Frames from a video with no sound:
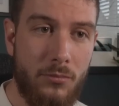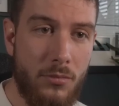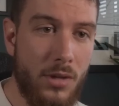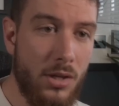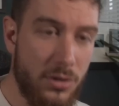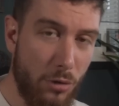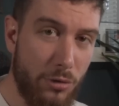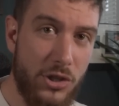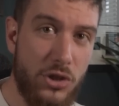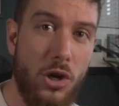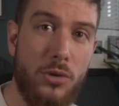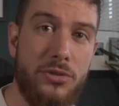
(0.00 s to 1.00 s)
has already
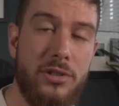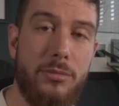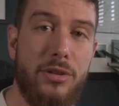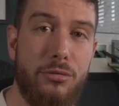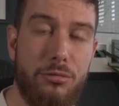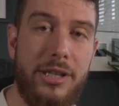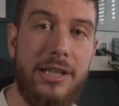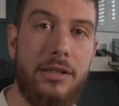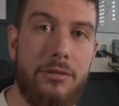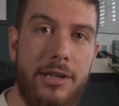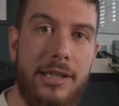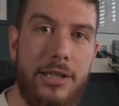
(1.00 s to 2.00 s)
shown some of the really,
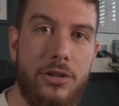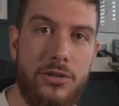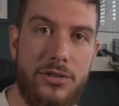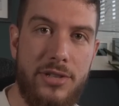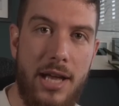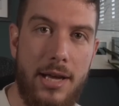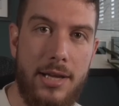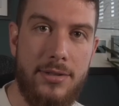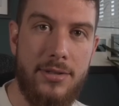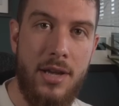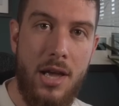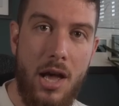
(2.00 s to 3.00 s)
really good
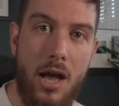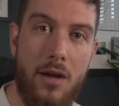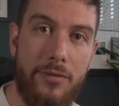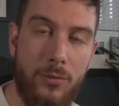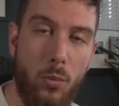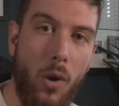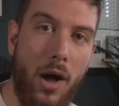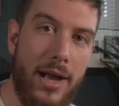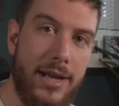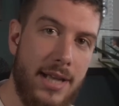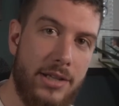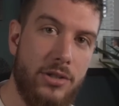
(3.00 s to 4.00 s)
signs of
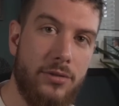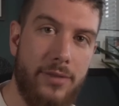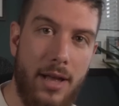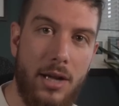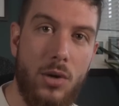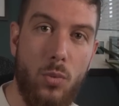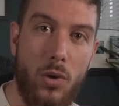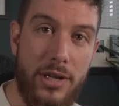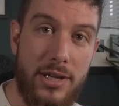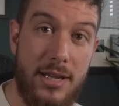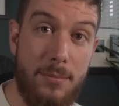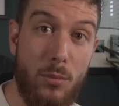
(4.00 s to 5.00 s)
why Daniel Farke
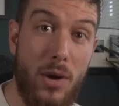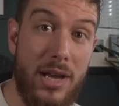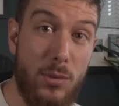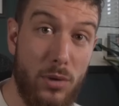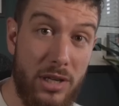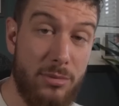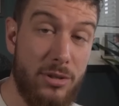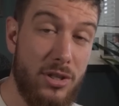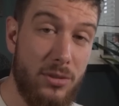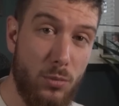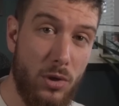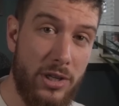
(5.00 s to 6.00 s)
wanted him, why he
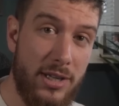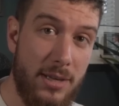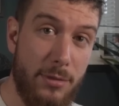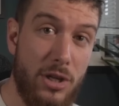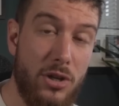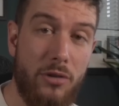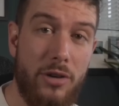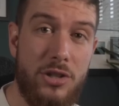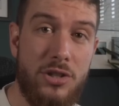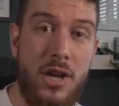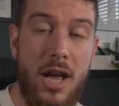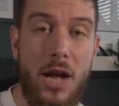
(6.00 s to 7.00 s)
wanted him at
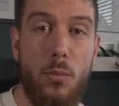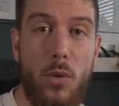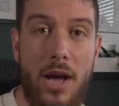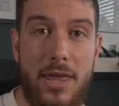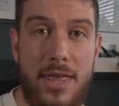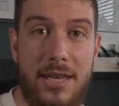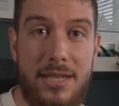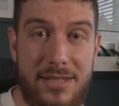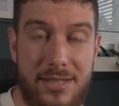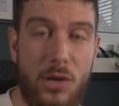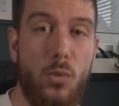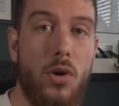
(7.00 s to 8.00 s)
Norwich, and why then he
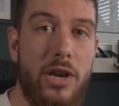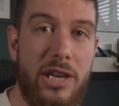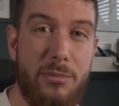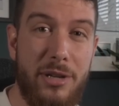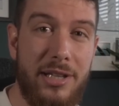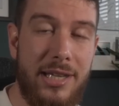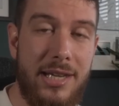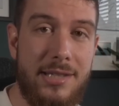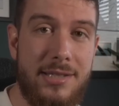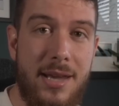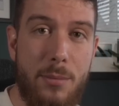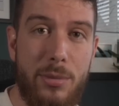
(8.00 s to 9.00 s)
still wanted him at
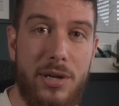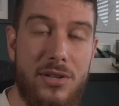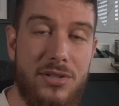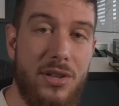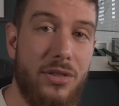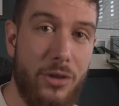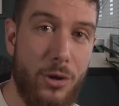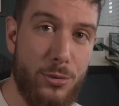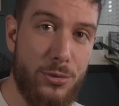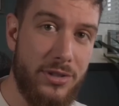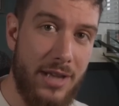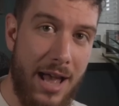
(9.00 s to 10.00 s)
Leeds, because
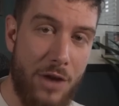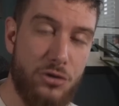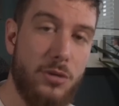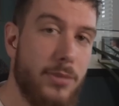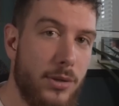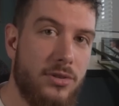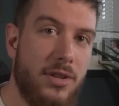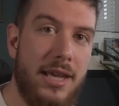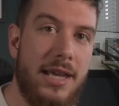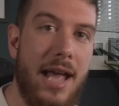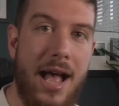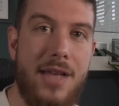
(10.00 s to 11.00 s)
those attributes that
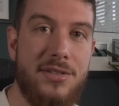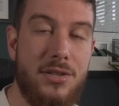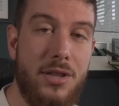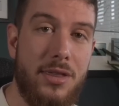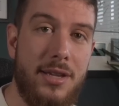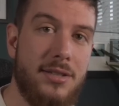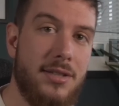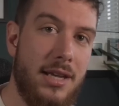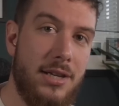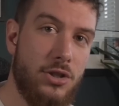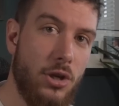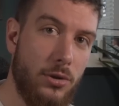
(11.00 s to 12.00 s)
he has and the things that
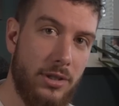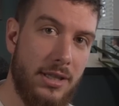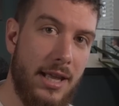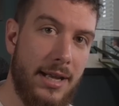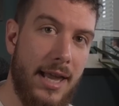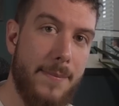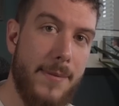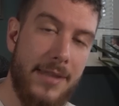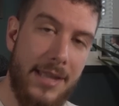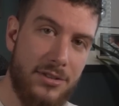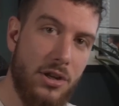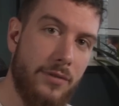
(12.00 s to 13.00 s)
he showed in that game. And
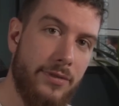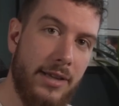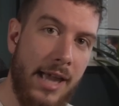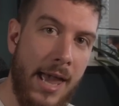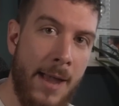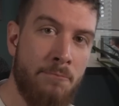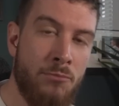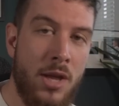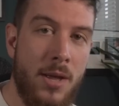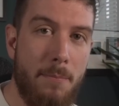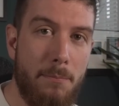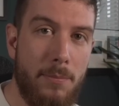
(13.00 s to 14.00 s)
let's not forget,
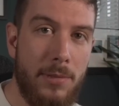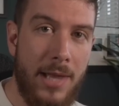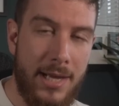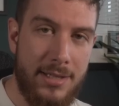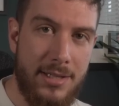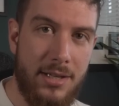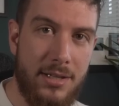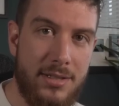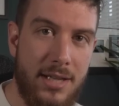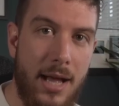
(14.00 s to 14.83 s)
like I said at the start,